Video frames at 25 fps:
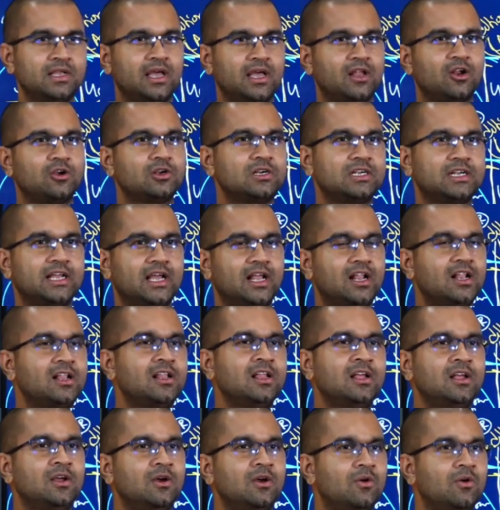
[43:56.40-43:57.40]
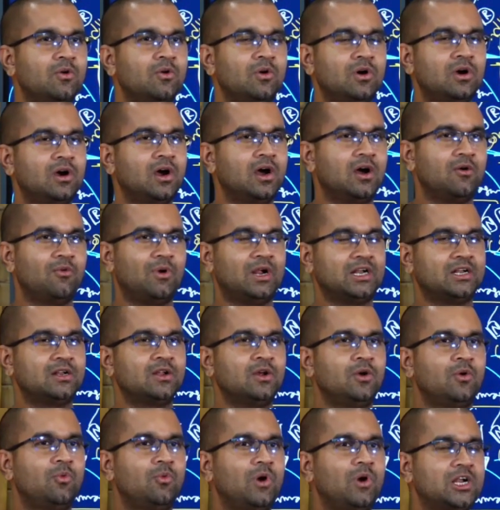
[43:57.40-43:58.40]
cannot tell
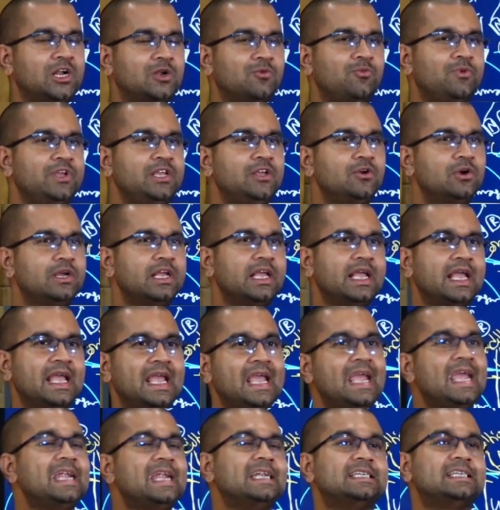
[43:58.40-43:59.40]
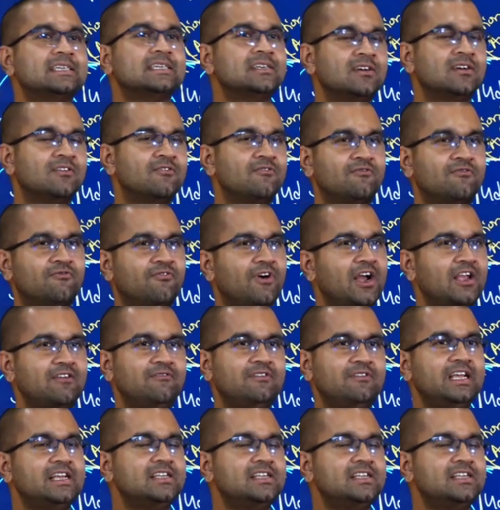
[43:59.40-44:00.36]
what we ate 5